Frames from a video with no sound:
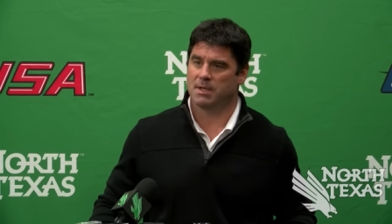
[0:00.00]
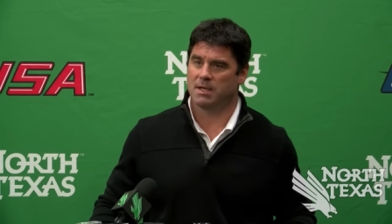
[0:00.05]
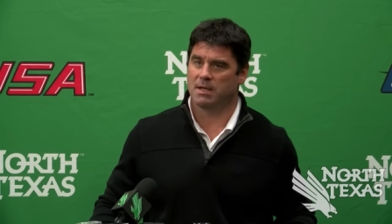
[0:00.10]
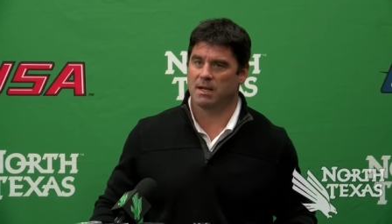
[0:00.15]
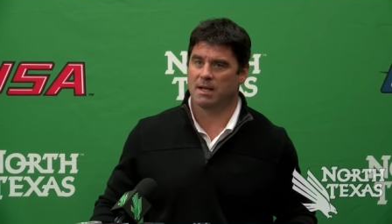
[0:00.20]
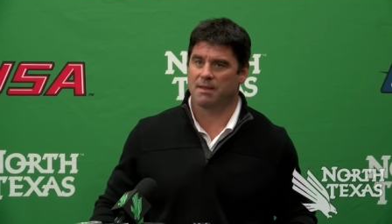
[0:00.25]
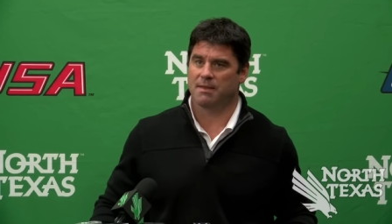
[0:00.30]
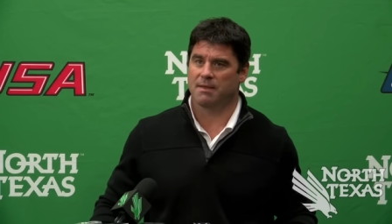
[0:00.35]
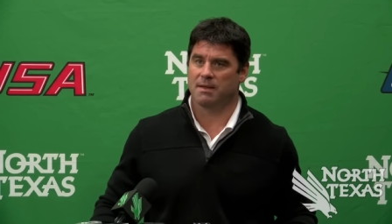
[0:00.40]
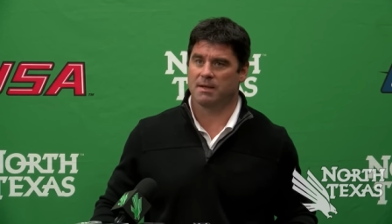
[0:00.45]
And
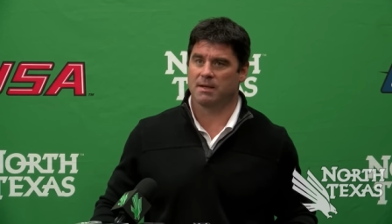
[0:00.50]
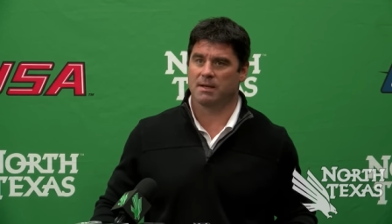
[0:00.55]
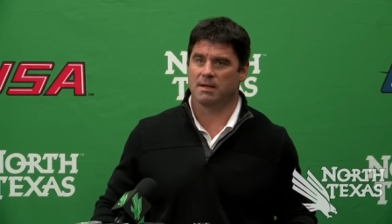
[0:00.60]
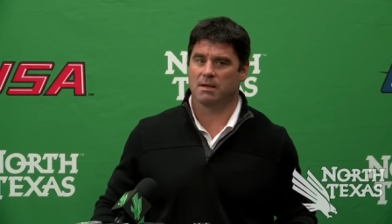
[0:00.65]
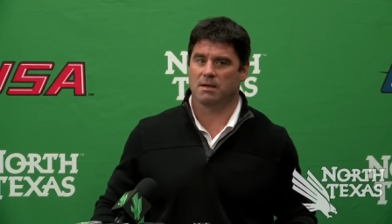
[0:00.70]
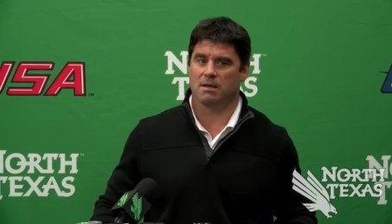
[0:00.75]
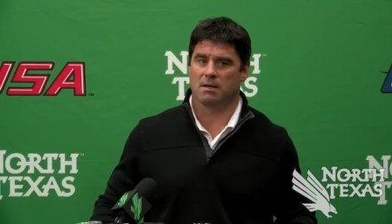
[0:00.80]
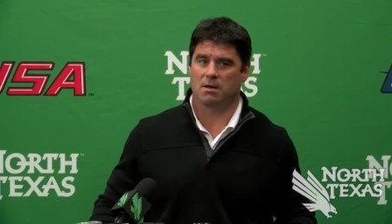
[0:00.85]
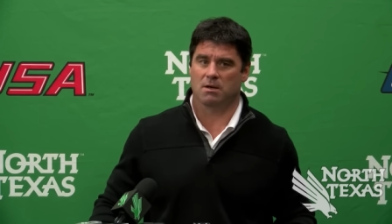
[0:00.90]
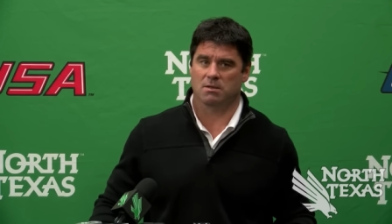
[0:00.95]
I think
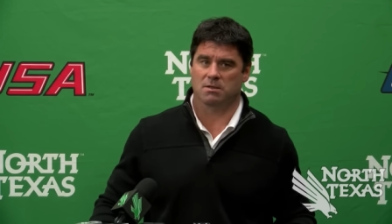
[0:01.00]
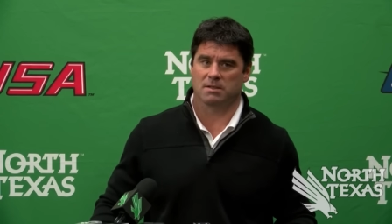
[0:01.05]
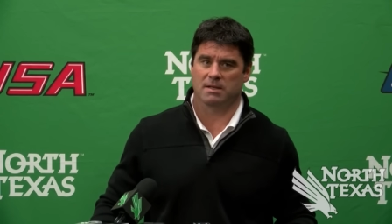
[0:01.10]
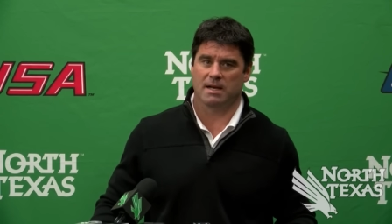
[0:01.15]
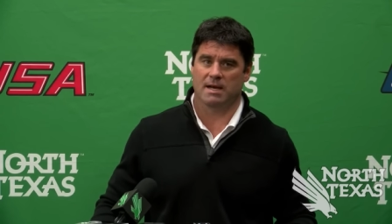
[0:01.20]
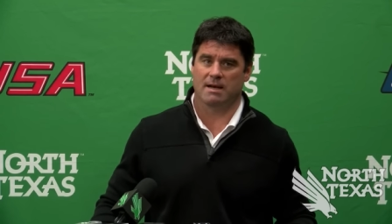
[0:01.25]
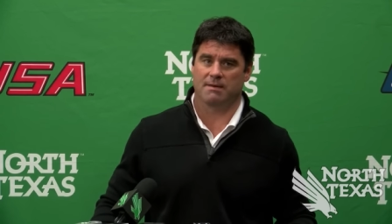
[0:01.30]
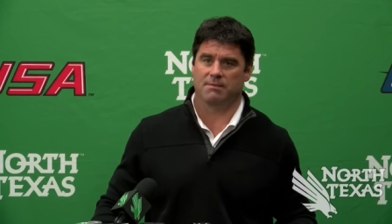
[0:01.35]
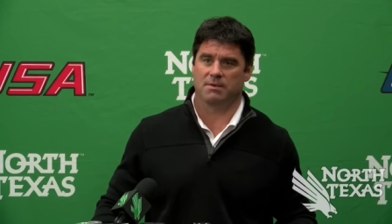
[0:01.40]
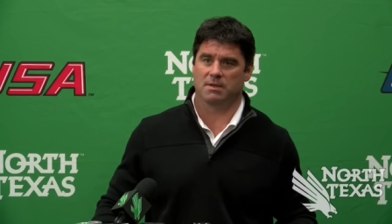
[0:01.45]
uh, our
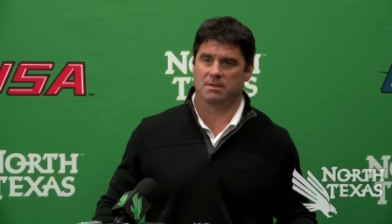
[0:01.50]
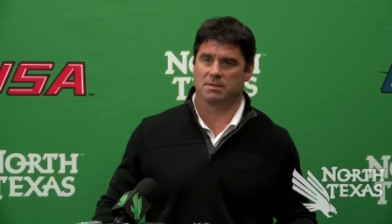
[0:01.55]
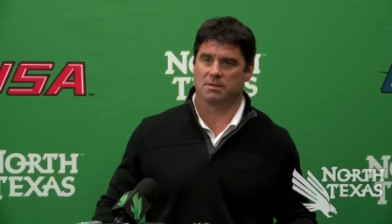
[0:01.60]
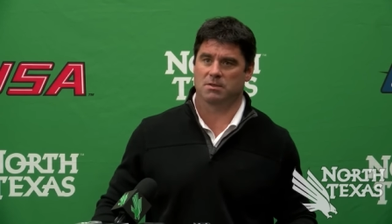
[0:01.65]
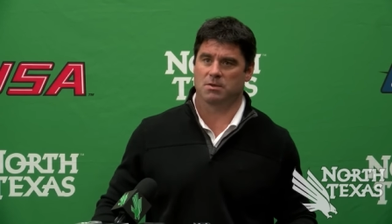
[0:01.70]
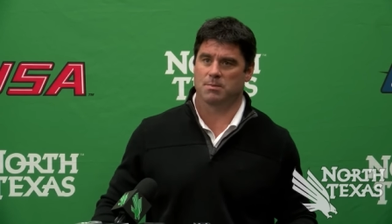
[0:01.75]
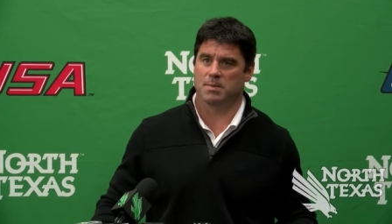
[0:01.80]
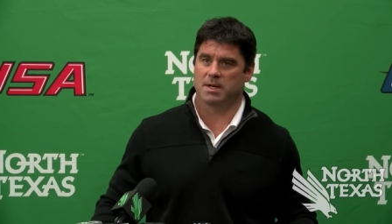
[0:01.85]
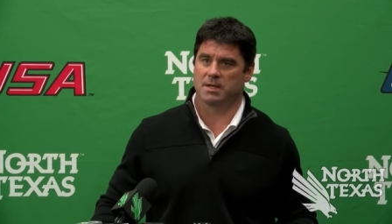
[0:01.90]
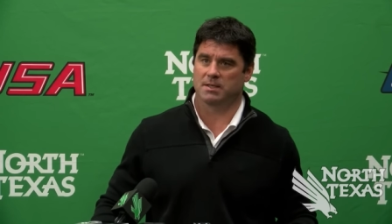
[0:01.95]
staff does a
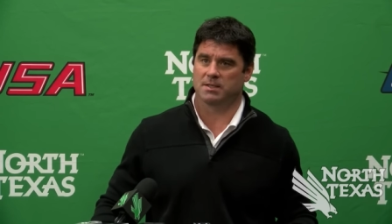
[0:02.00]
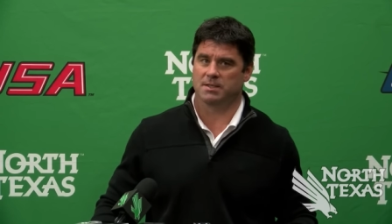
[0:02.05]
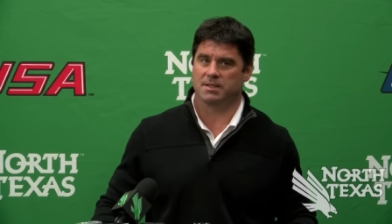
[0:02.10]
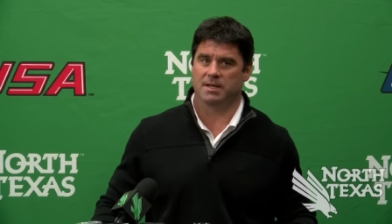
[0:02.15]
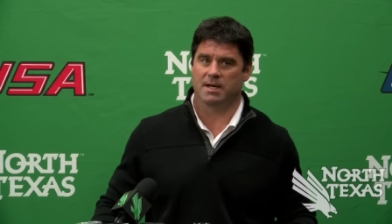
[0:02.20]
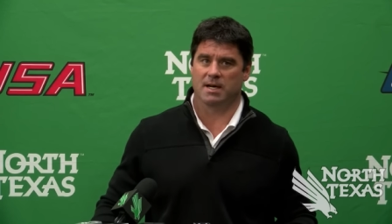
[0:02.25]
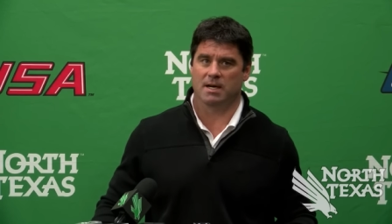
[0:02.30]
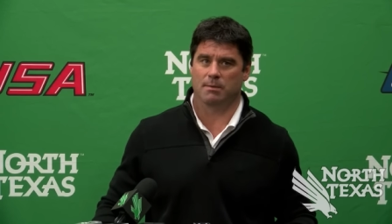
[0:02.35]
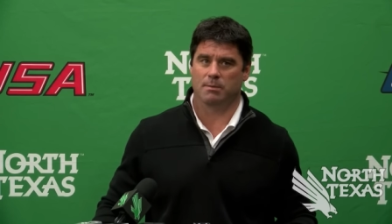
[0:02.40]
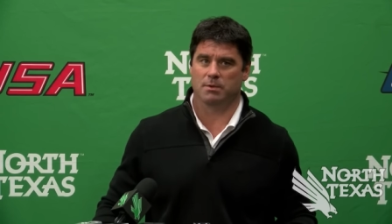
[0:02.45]
tremendous
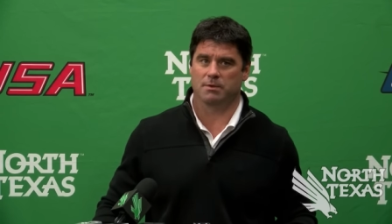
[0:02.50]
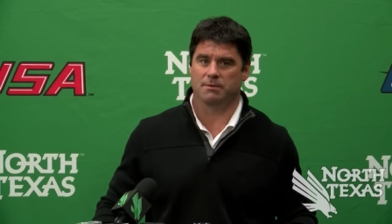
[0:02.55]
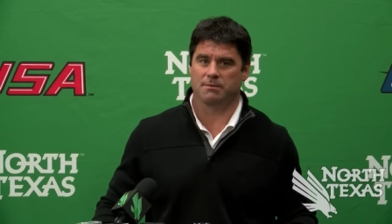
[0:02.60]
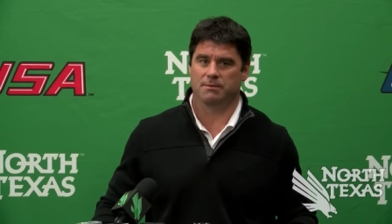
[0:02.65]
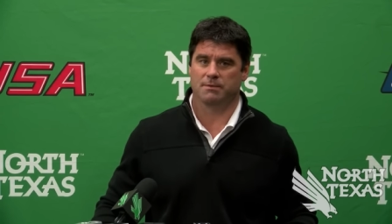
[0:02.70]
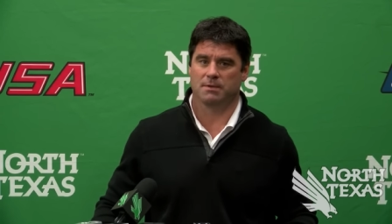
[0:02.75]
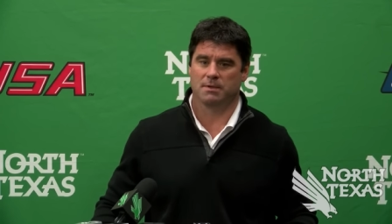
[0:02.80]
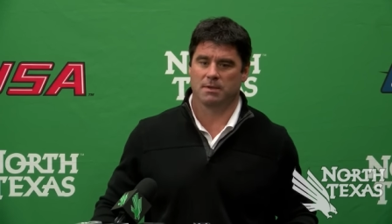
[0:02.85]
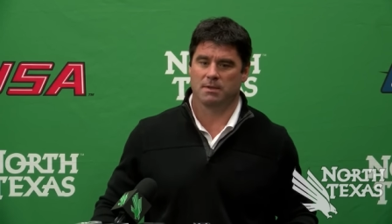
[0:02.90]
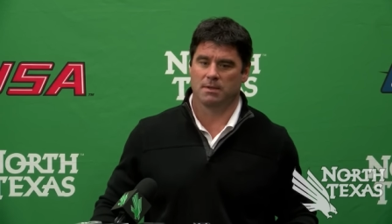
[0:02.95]
job of
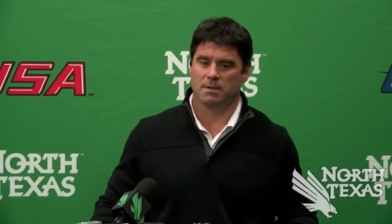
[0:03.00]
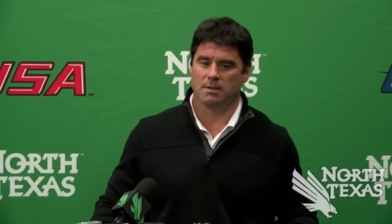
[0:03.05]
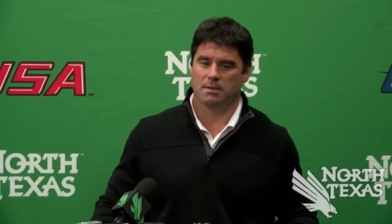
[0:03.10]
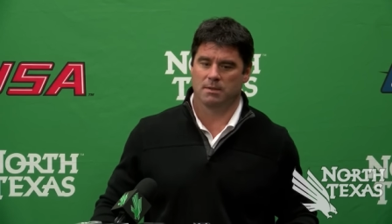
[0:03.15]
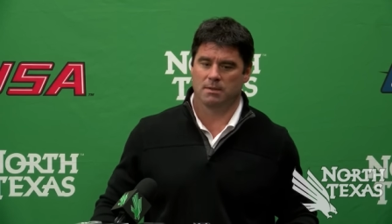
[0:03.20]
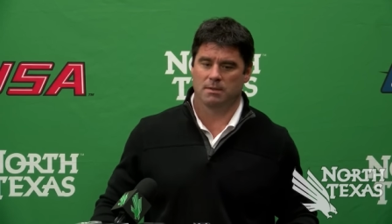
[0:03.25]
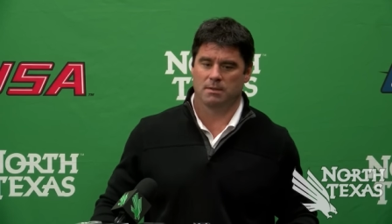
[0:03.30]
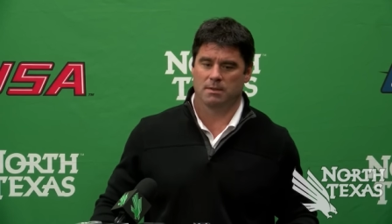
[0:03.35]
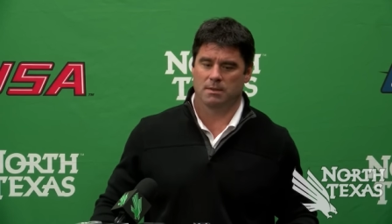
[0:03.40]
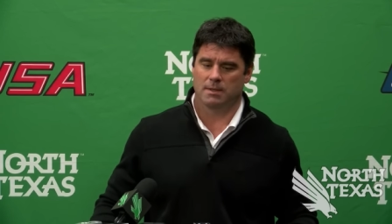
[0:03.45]

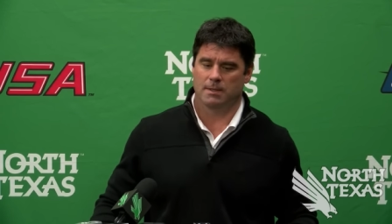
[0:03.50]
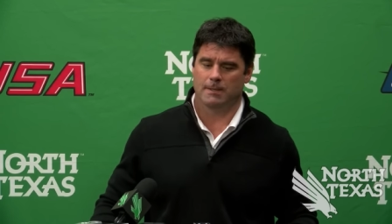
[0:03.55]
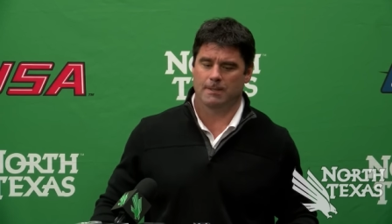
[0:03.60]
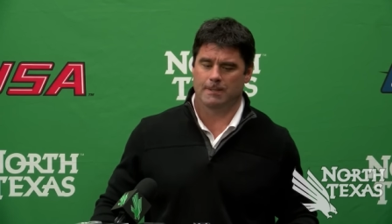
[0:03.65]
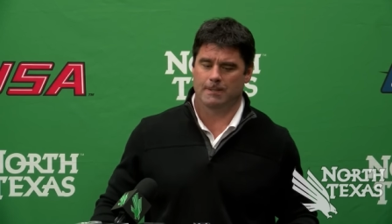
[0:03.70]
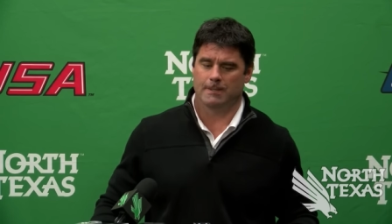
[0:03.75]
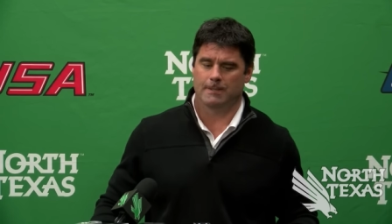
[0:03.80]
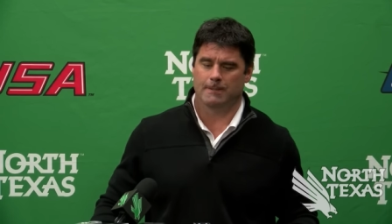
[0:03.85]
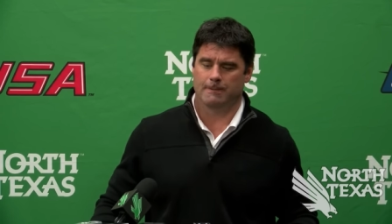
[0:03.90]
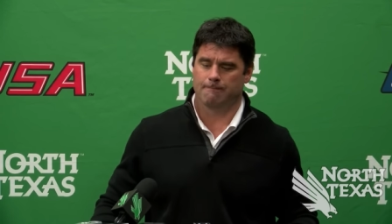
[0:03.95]

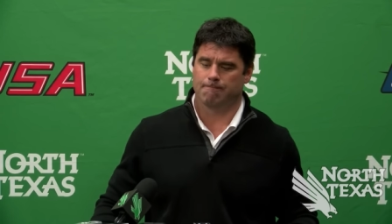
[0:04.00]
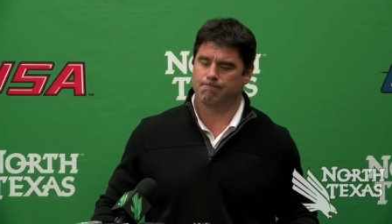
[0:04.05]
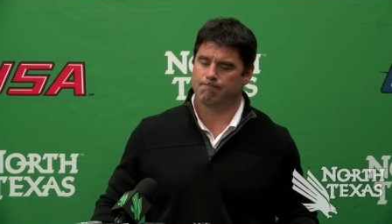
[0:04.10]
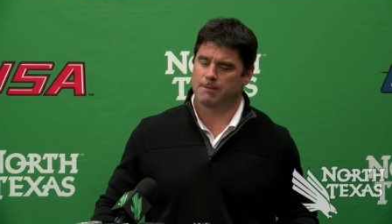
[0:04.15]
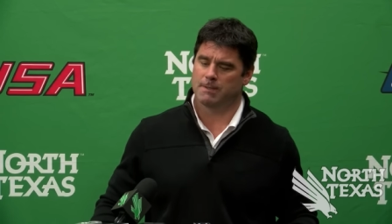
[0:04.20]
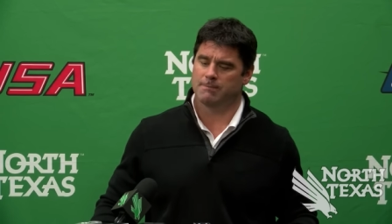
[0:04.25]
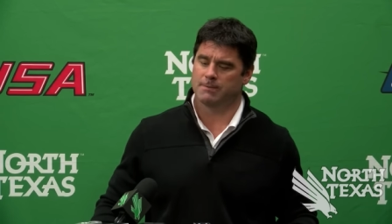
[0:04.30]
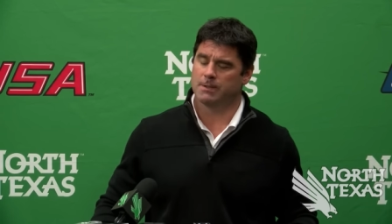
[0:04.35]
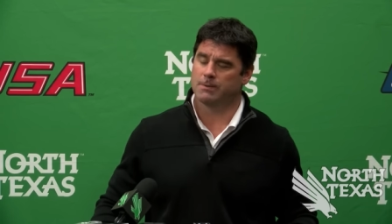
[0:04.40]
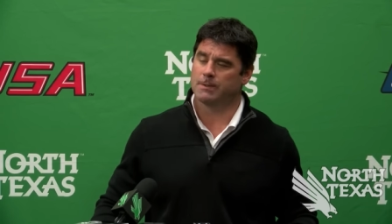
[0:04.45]

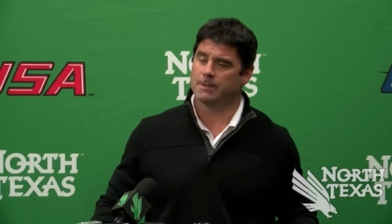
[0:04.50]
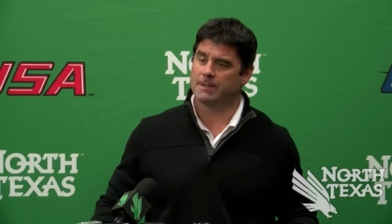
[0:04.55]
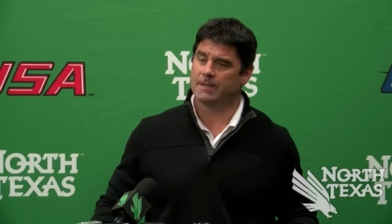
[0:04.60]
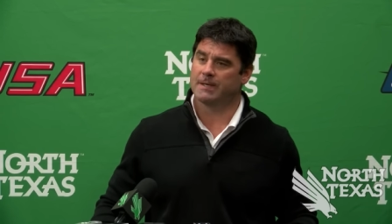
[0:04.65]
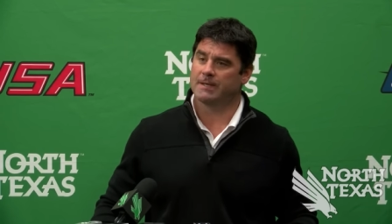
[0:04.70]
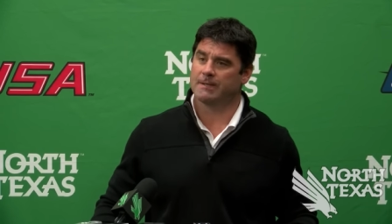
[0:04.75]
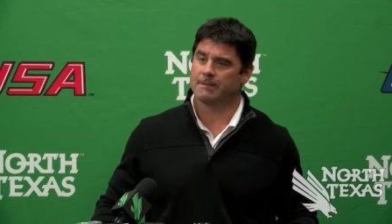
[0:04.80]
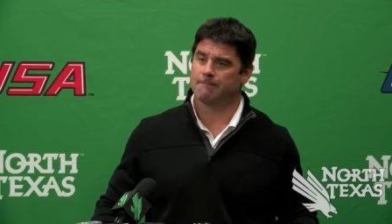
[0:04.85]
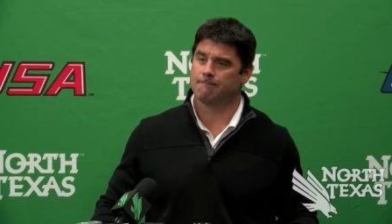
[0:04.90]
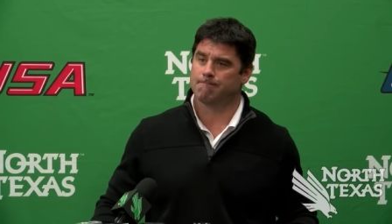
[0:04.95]
uh, of doing
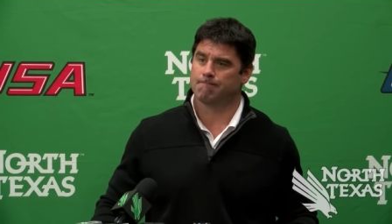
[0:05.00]
that.